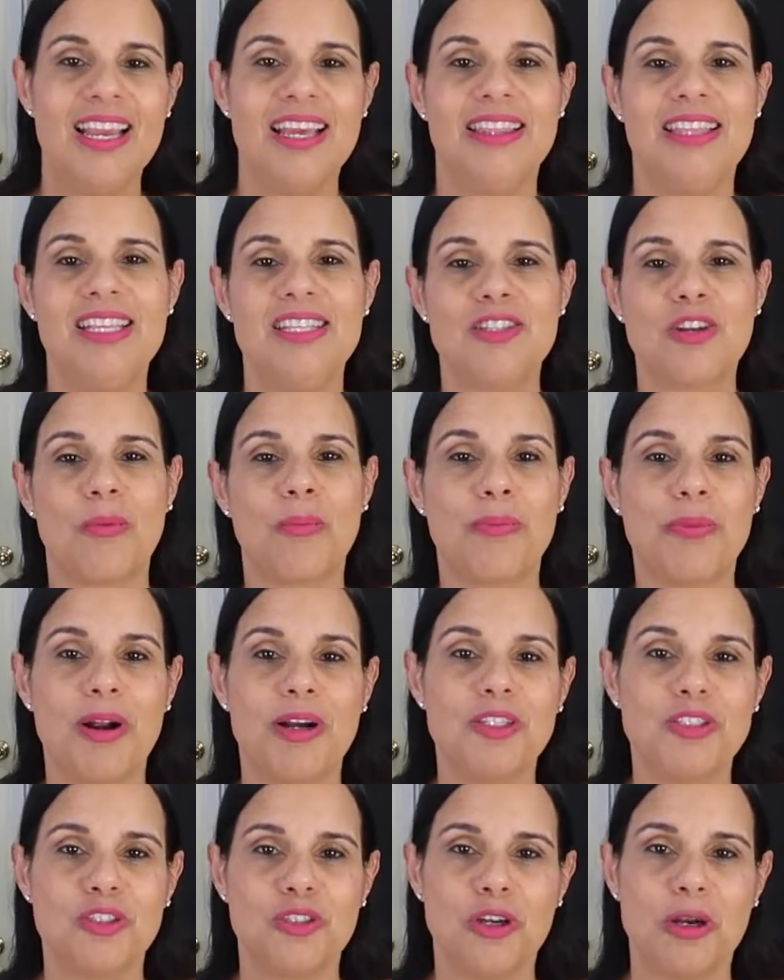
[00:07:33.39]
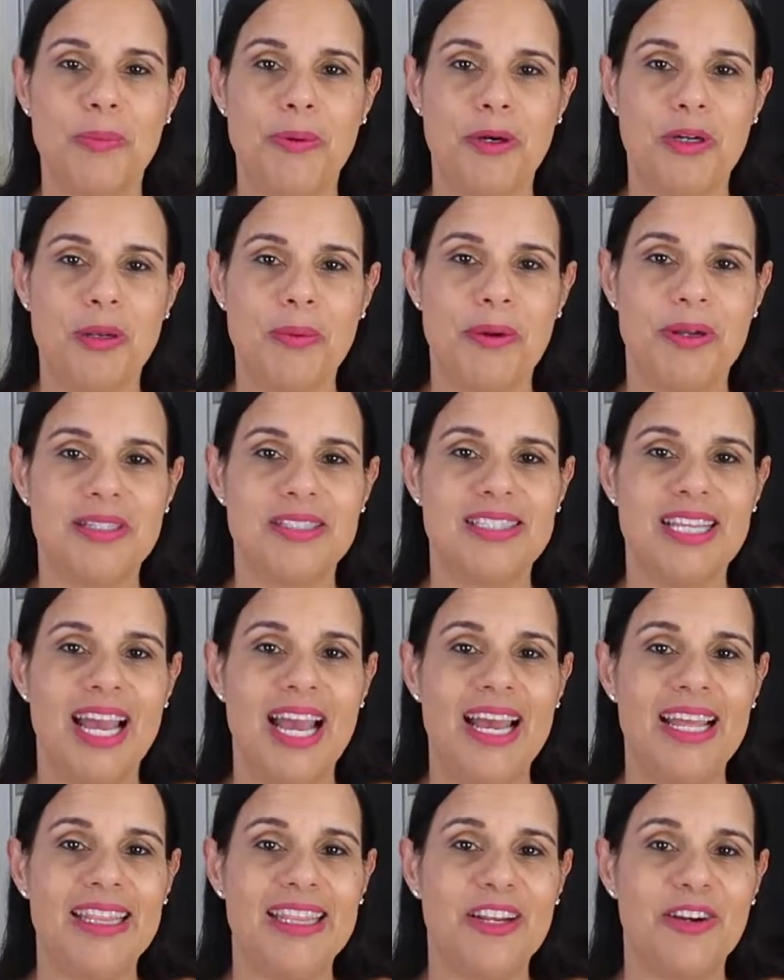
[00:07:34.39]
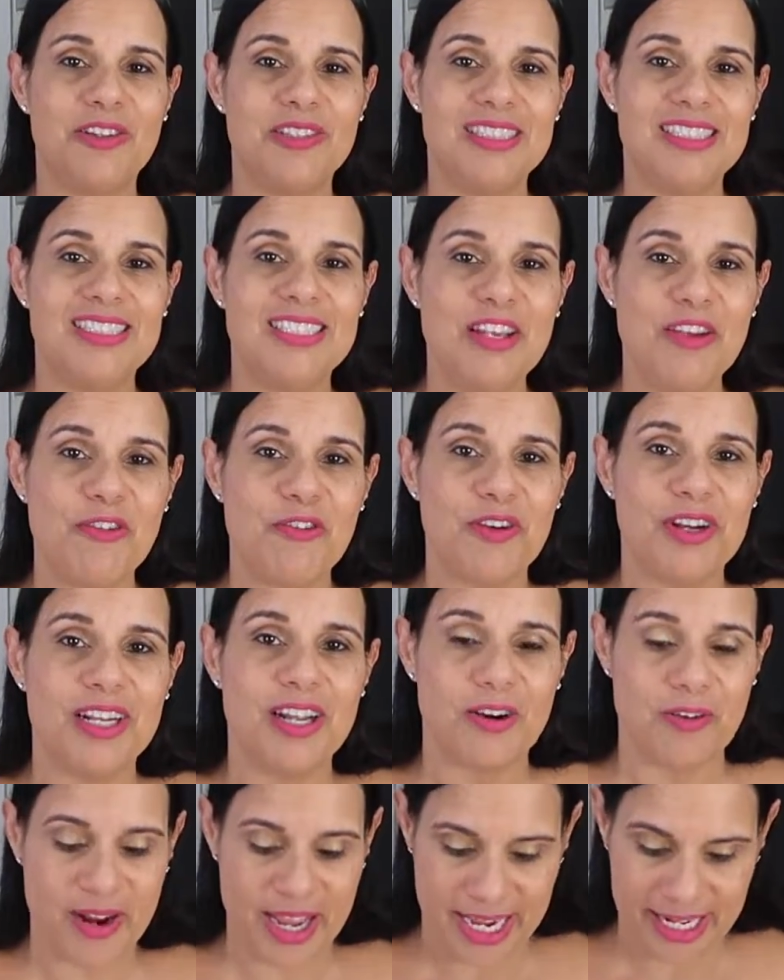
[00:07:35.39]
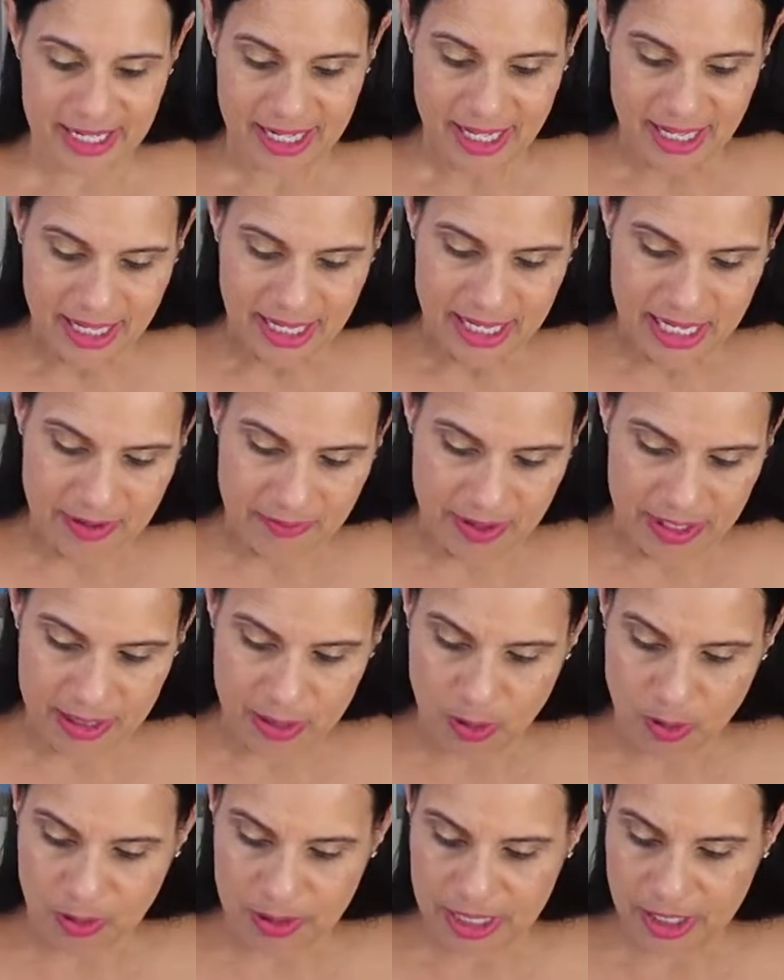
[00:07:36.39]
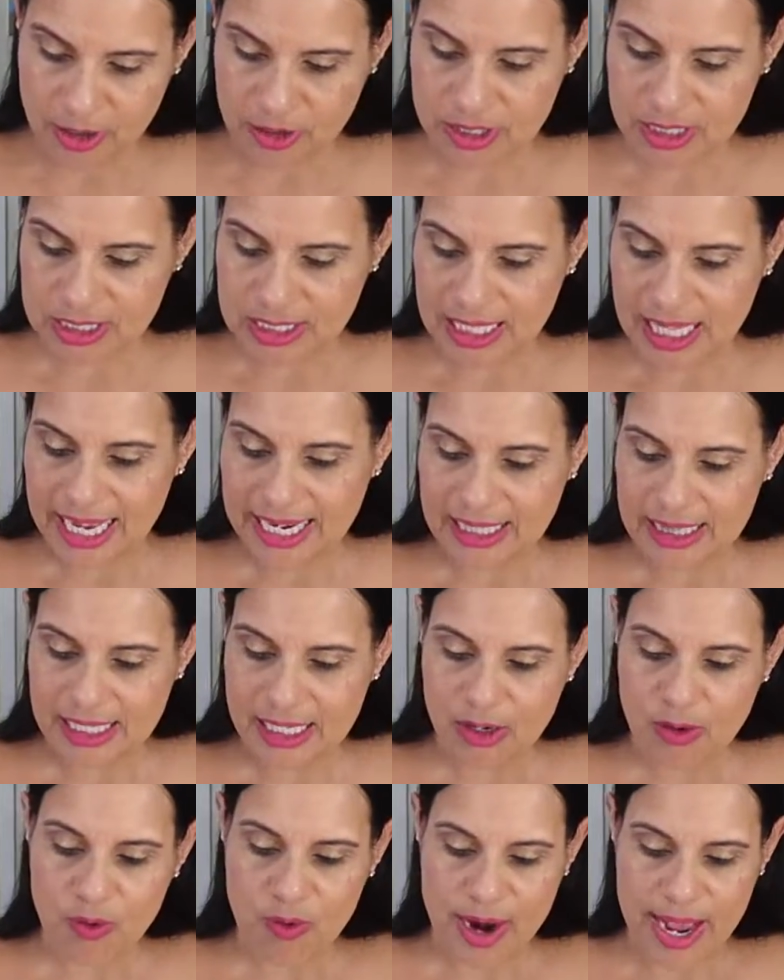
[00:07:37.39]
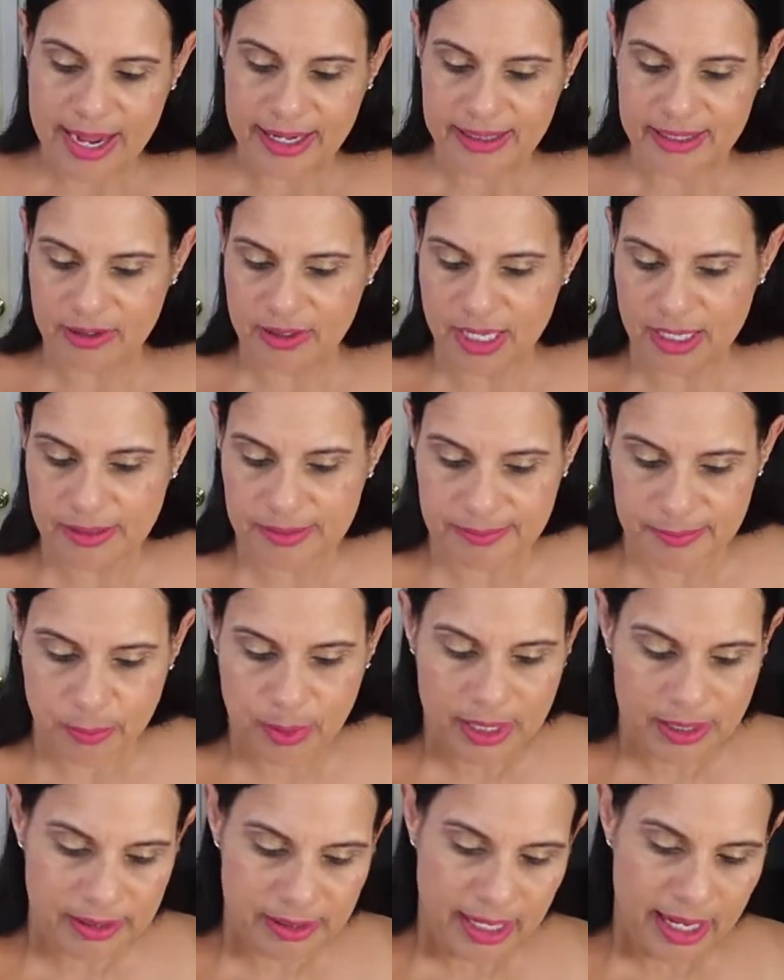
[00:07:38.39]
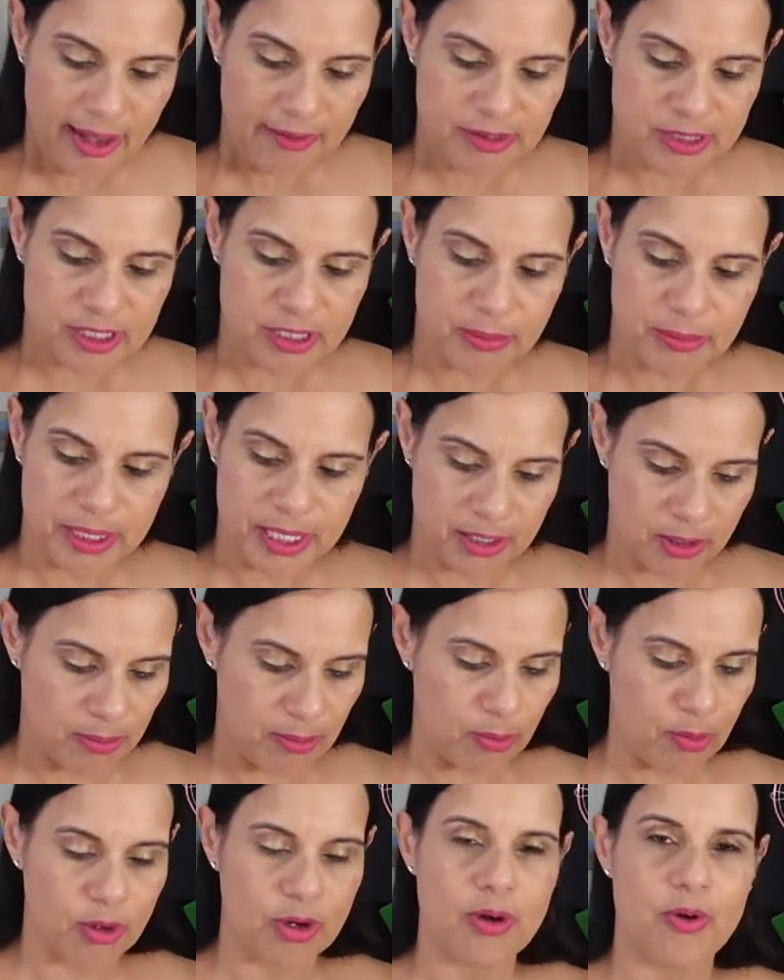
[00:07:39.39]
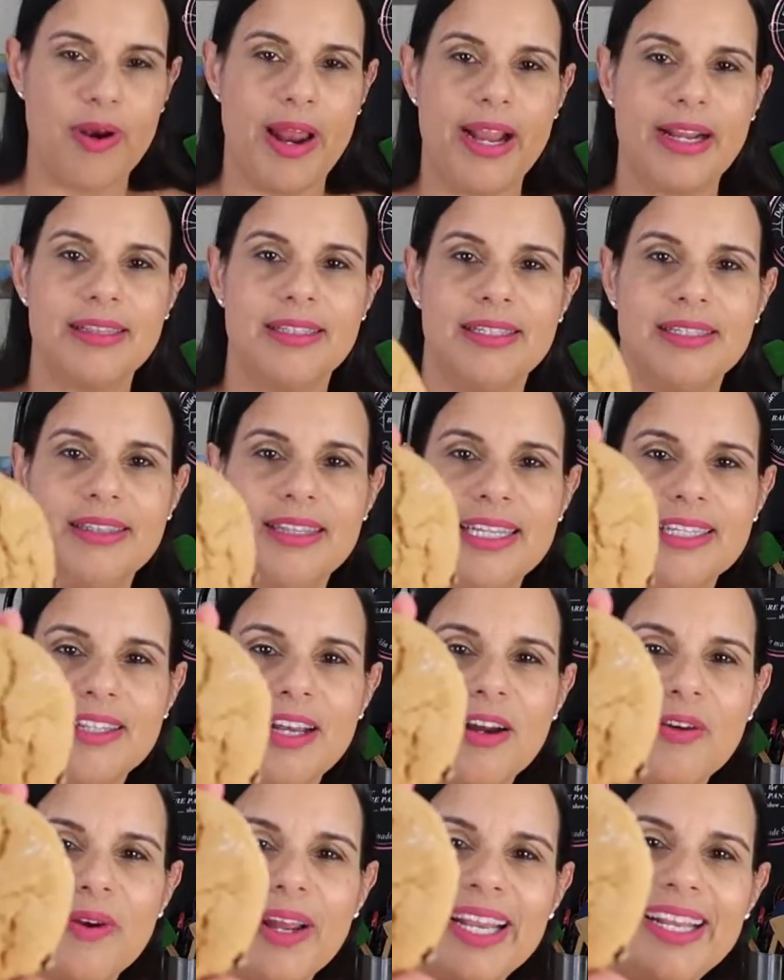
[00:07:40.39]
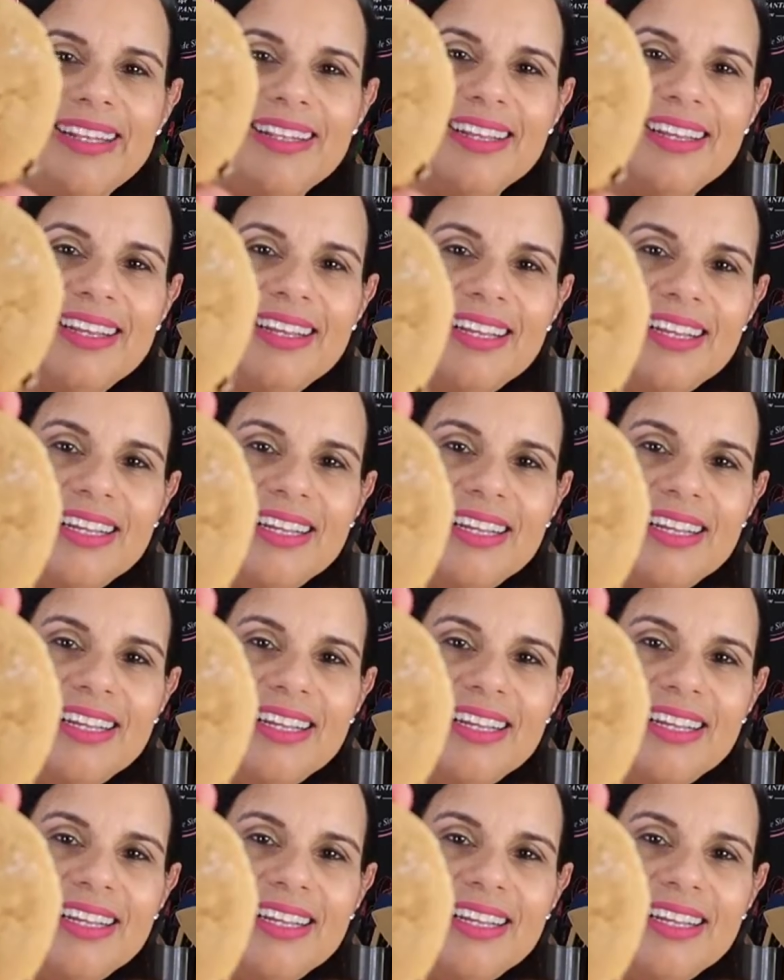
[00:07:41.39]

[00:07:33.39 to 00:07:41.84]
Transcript: These are brown sugar powder buns and they're different, all right? Even though they're slightly cracked, they're not, well, I have some that are more cracked than not, right?